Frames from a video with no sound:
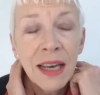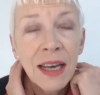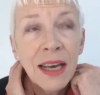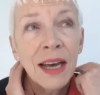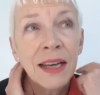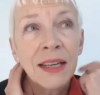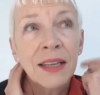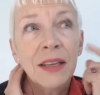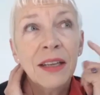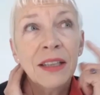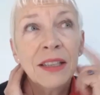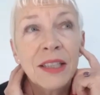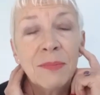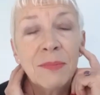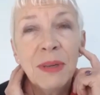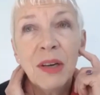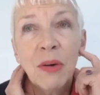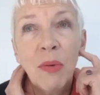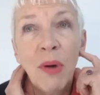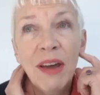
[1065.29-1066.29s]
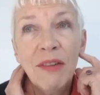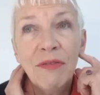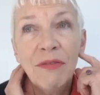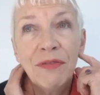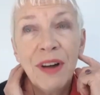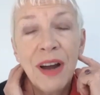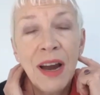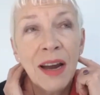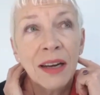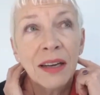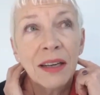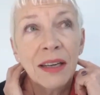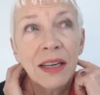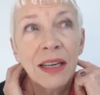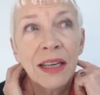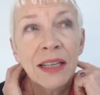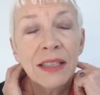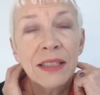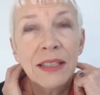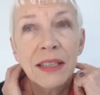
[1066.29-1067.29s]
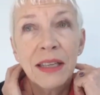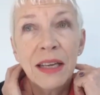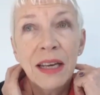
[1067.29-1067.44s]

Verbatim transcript: And to be quite frank, it,